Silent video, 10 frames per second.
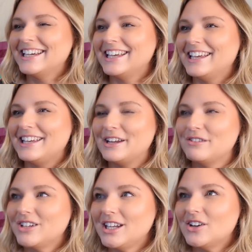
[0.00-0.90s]
in a
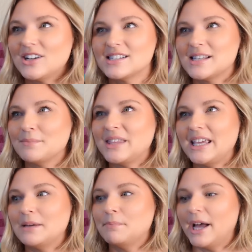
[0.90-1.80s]
video or
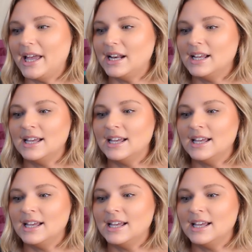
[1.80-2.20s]
something, but